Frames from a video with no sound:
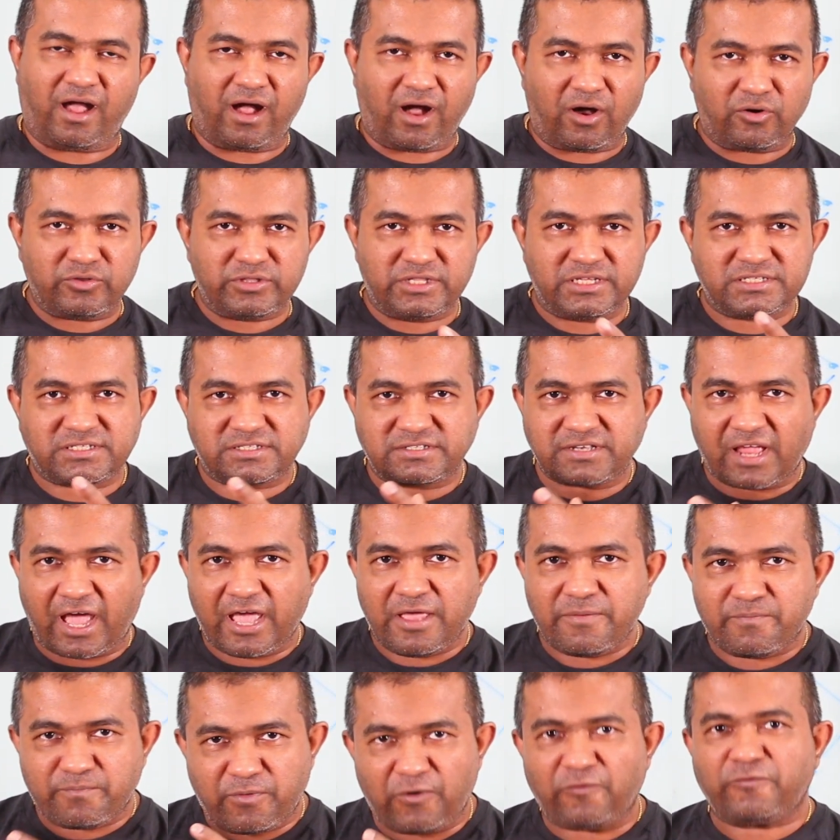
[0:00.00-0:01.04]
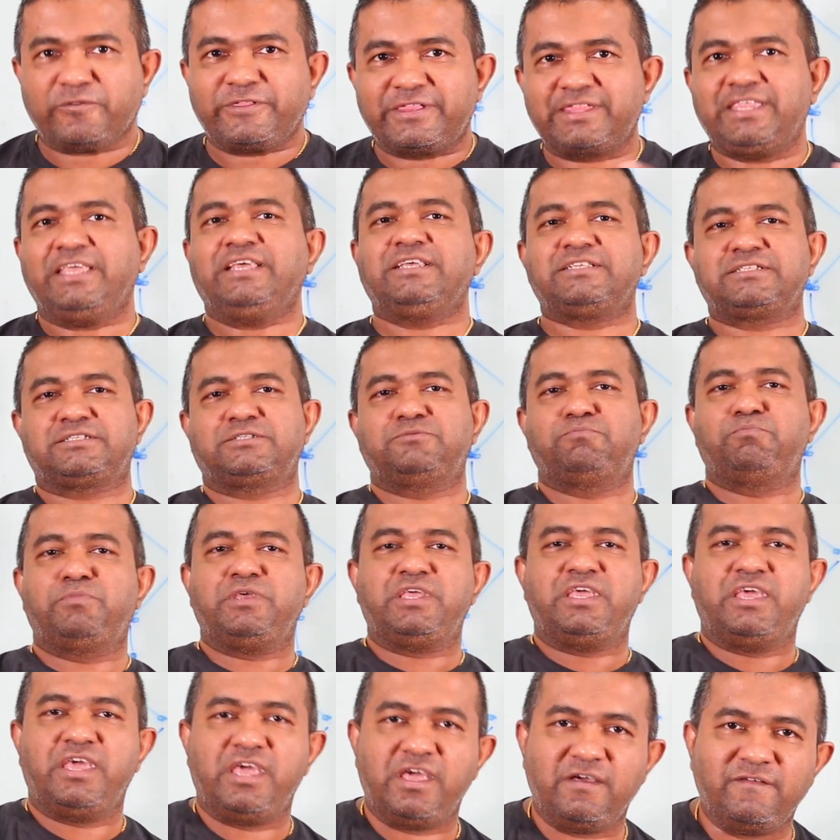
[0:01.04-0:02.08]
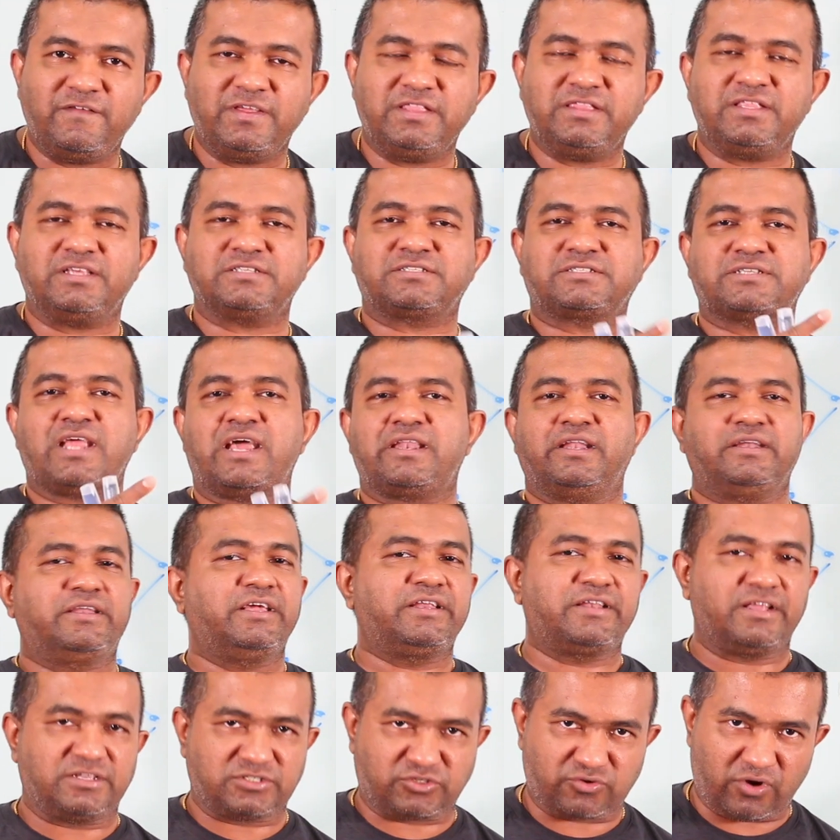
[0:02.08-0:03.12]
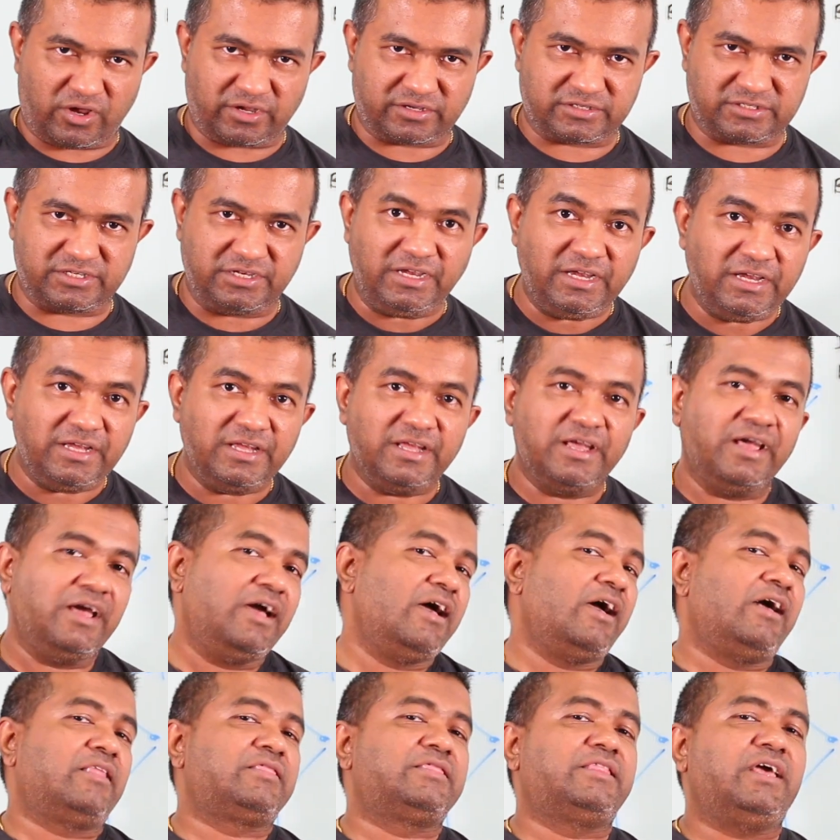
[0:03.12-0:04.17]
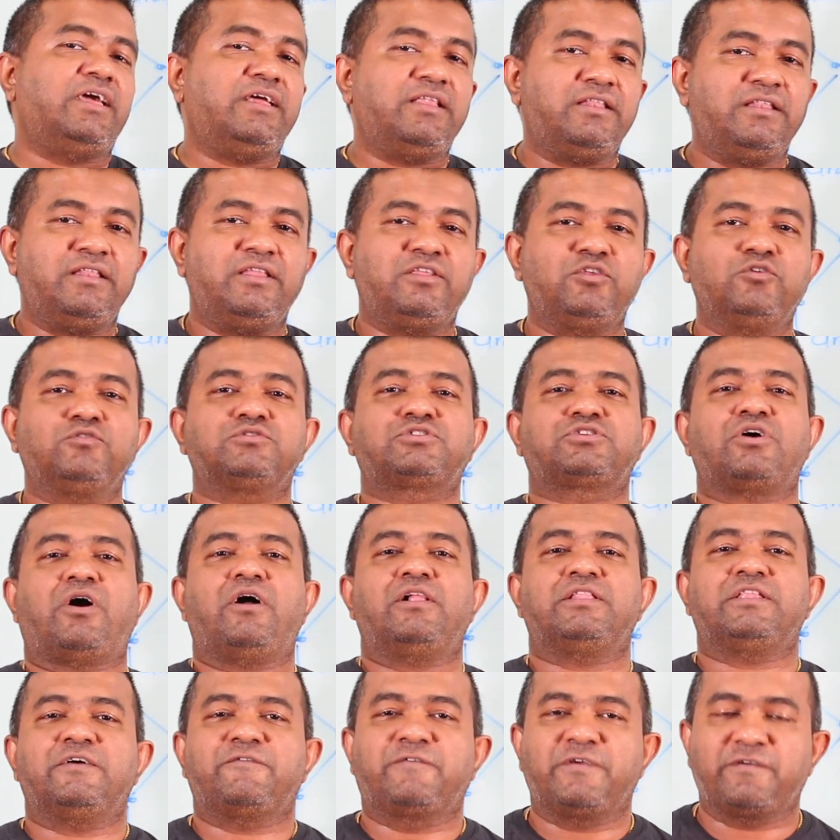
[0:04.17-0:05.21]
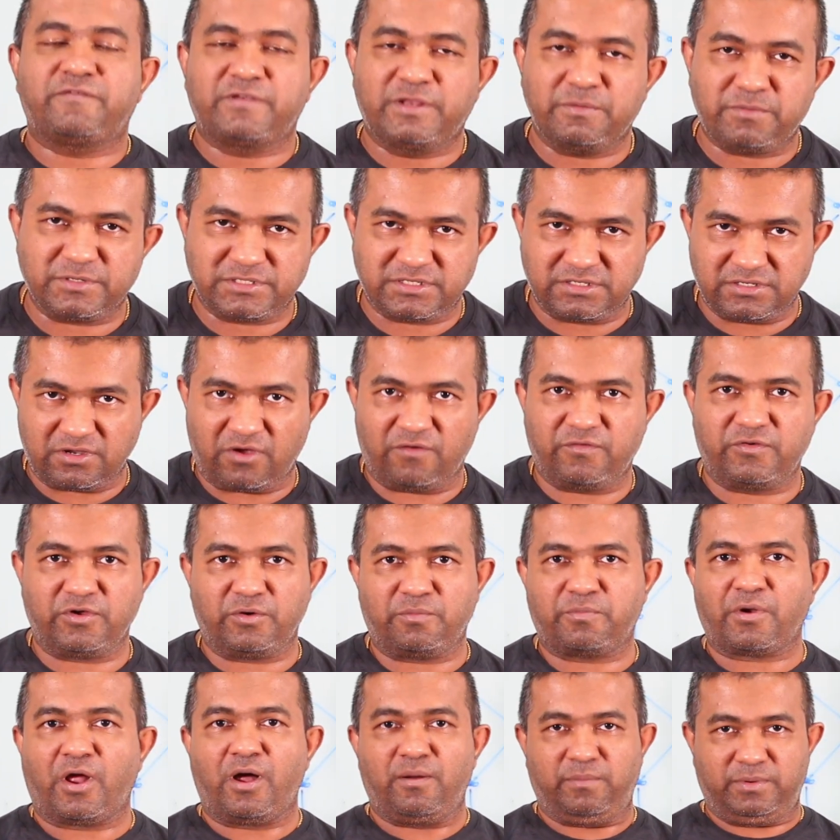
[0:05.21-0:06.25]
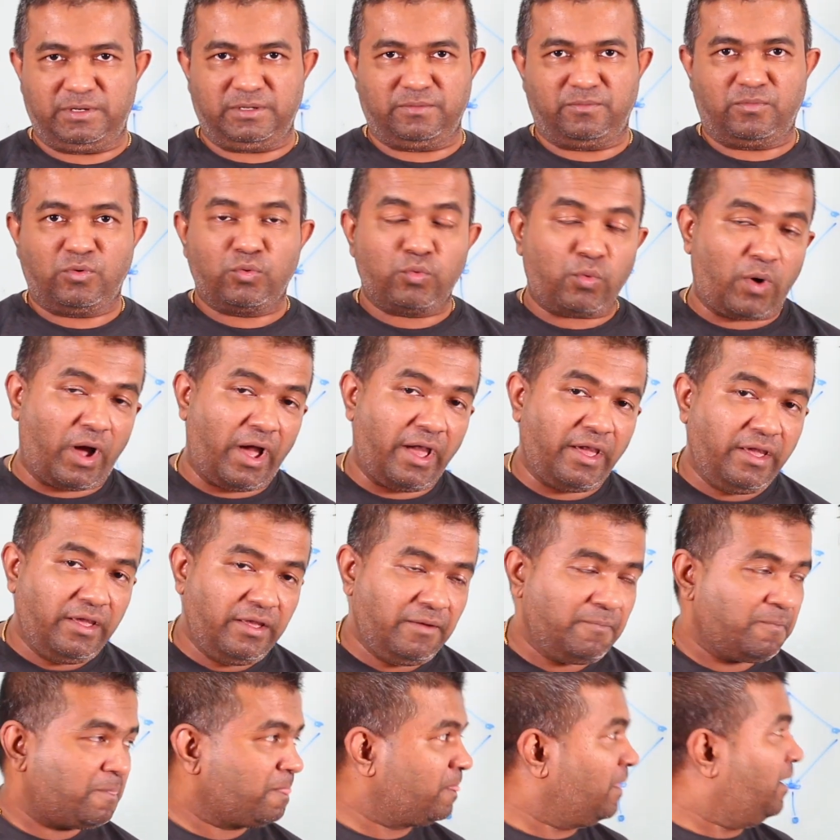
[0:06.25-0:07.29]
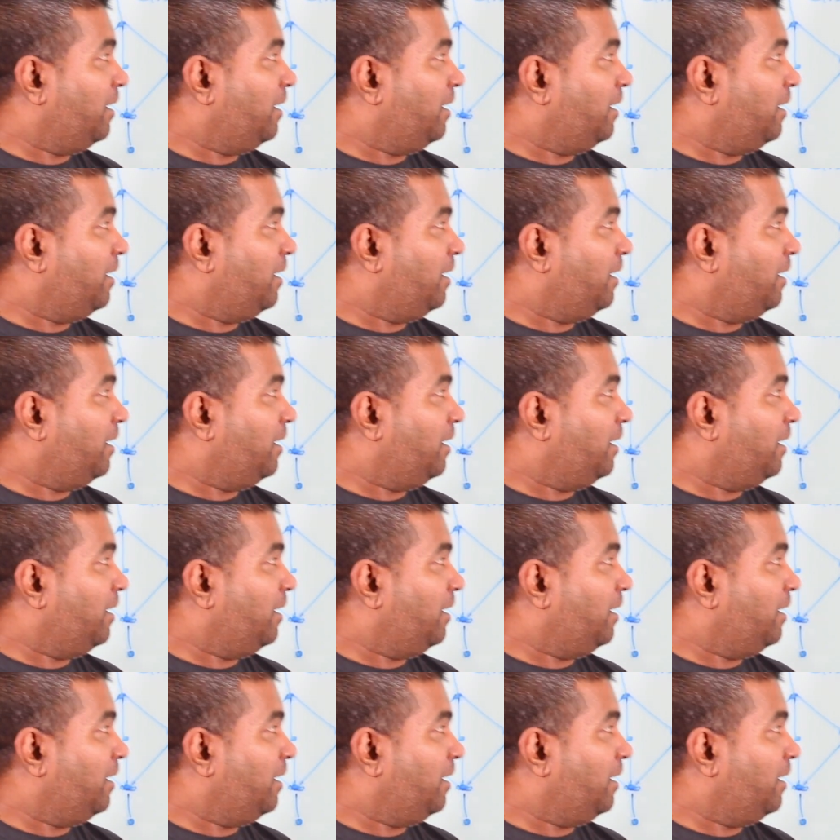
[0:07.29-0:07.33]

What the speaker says: How this type of things behave in the standard data structure, then you solve the 50% of your problem. Why?